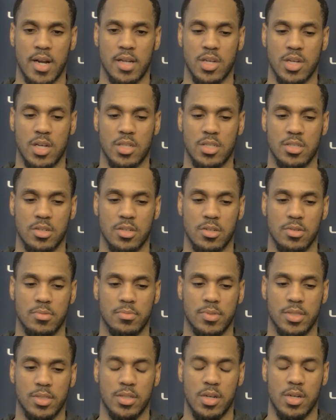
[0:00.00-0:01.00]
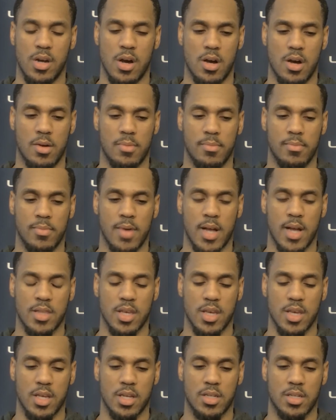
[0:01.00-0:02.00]
also. But, um, I
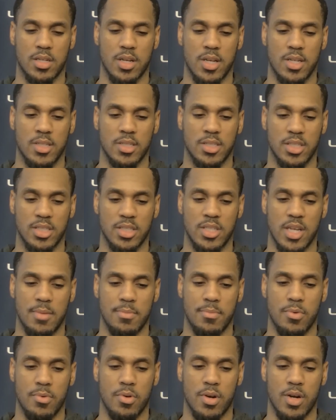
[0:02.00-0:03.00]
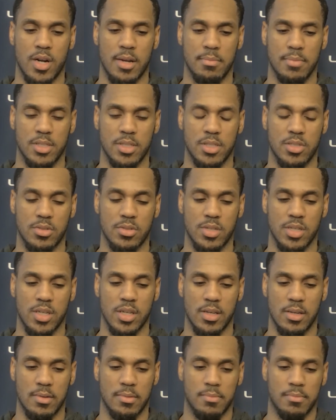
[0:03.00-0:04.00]
think CJ more in
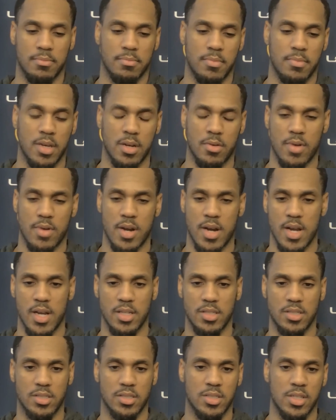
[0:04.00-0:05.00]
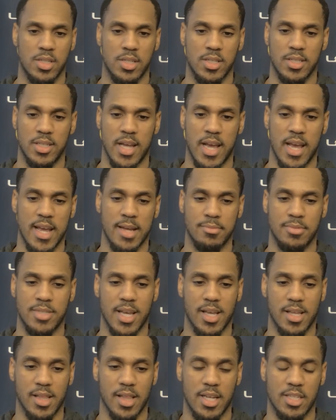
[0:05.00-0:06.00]
between mid range. Dame
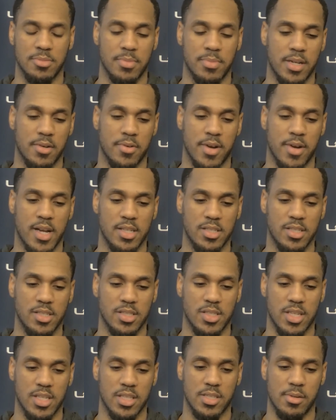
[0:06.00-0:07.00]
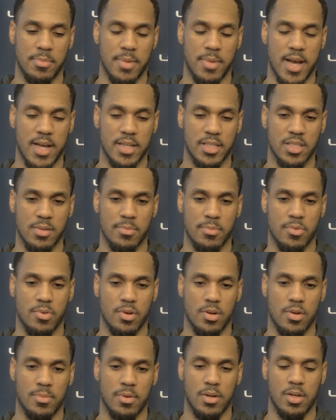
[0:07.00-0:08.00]
take less mid ranges, get to the basket
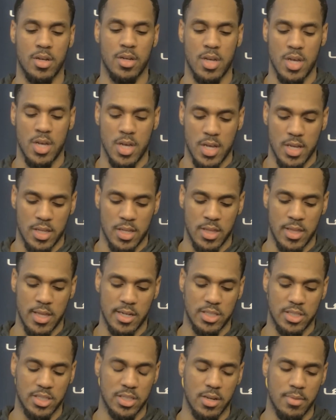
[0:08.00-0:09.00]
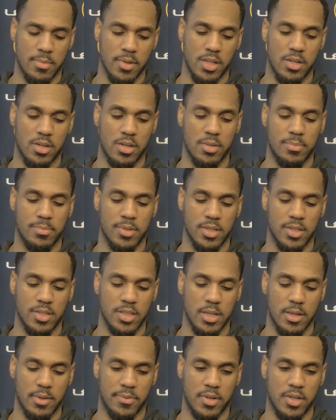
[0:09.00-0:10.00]
more, but they're similar but
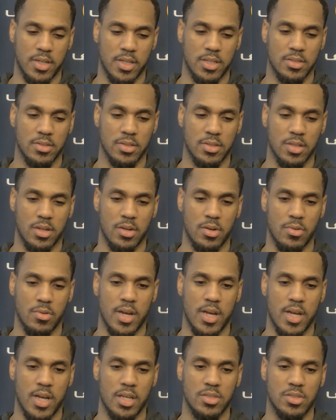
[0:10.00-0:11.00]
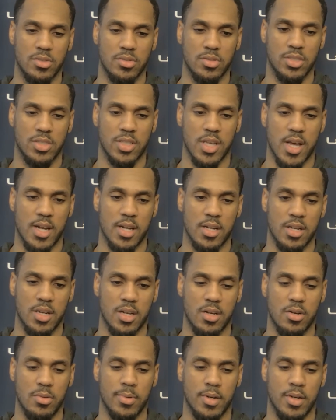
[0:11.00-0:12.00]
different in little ways. You just got to
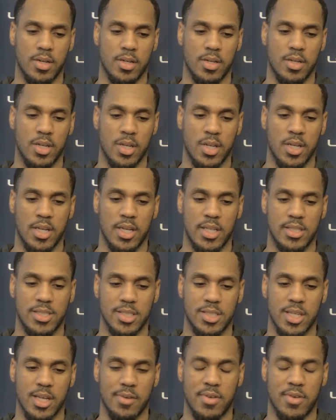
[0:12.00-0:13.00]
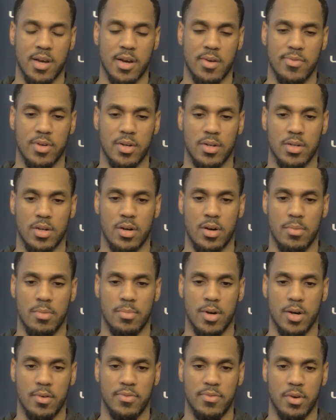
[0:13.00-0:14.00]
know. But it's a tough cover on
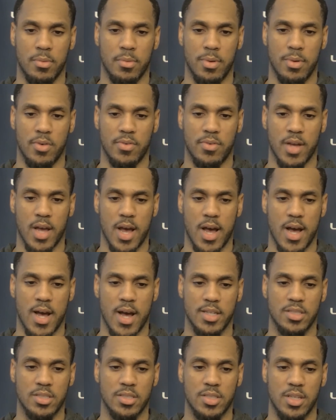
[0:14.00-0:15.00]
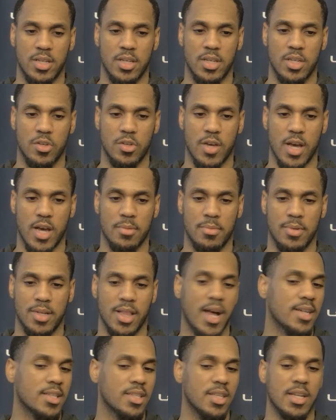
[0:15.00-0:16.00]
both for both guys. You got to be
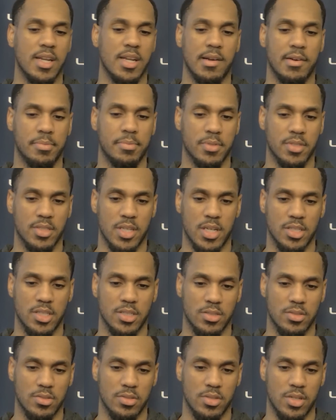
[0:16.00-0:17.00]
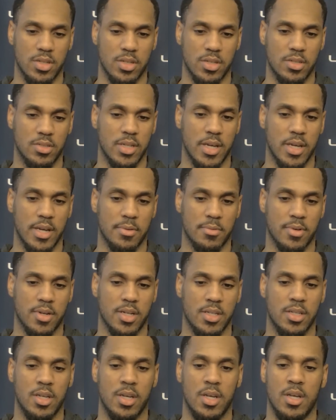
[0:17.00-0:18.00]
locked in every possession. You know they run,
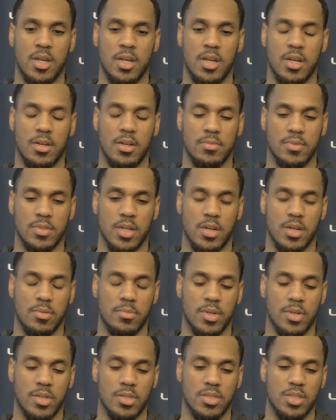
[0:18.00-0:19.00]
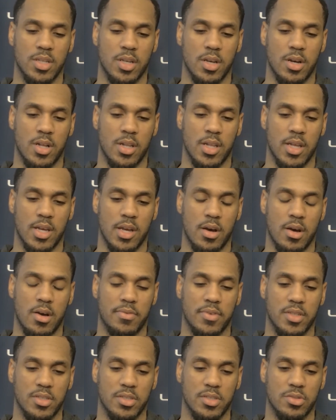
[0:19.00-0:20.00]
you know mostly all their
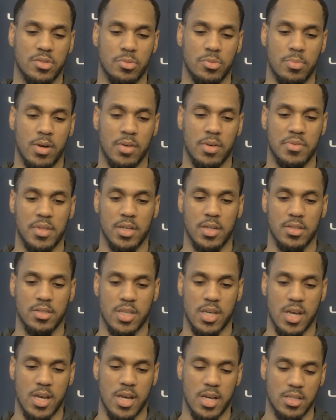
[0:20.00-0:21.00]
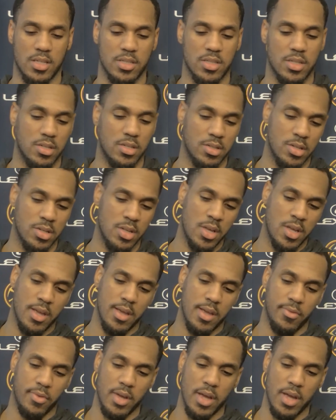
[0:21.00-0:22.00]
offense through both those guys. So
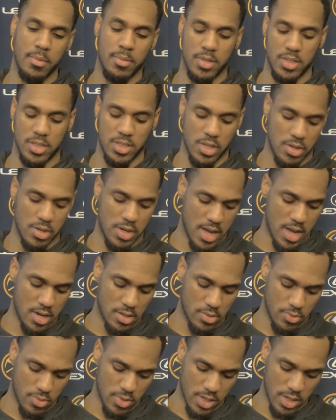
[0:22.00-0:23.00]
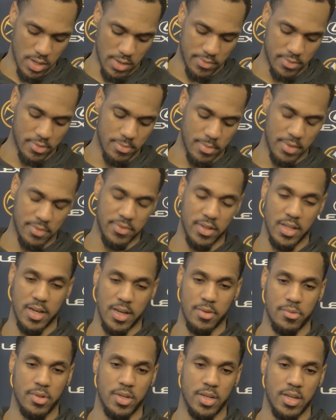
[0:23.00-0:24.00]
if we're able to slow down one of them, I feel
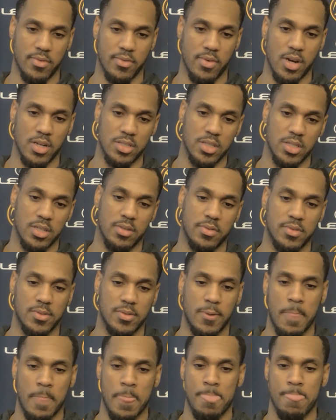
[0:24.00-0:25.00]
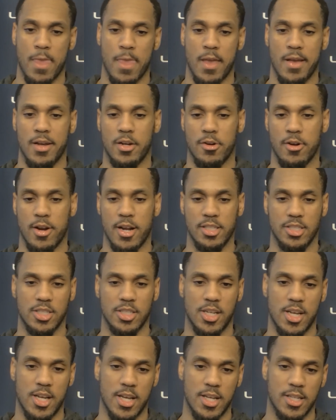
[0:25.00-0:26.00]
like we give ourselves a great
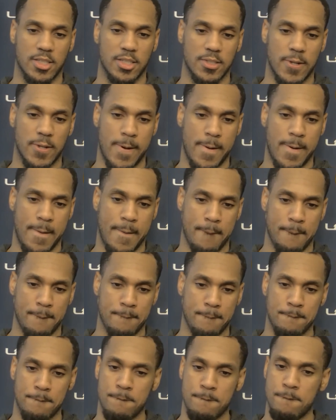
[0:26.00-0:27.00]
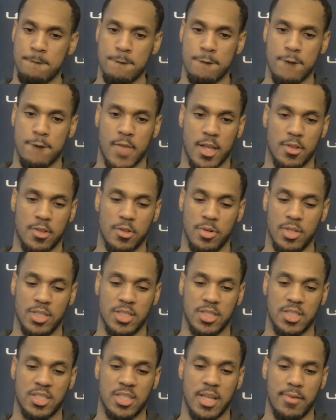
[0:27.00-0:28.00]
chance um, through
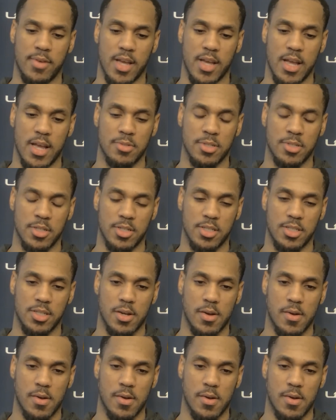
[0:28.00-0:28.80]
this seven game series.